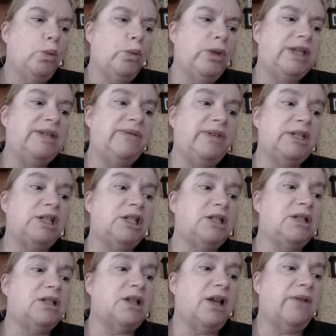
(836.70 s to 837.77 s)

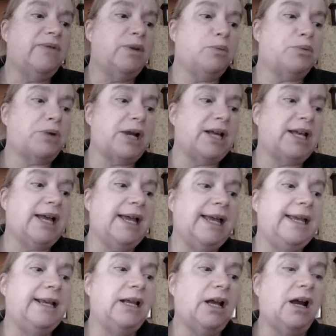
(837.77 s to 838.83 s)
divisions of the
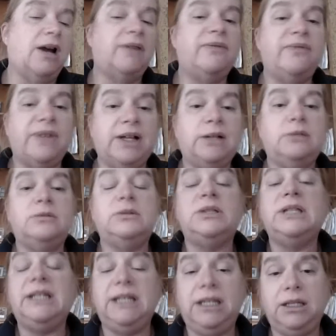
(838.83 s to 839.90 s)
bronchi are found
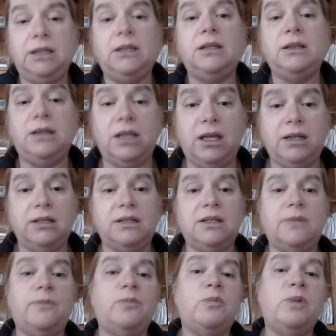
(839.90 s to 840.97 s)
in the
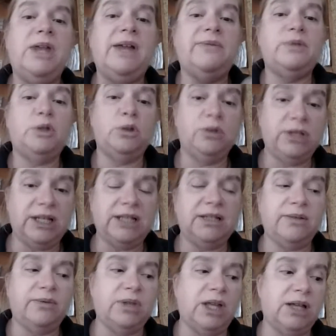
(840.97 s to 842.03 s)
lungs. We have two sets
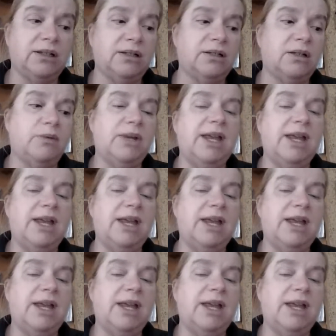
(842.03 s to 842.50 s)
of lungs. So we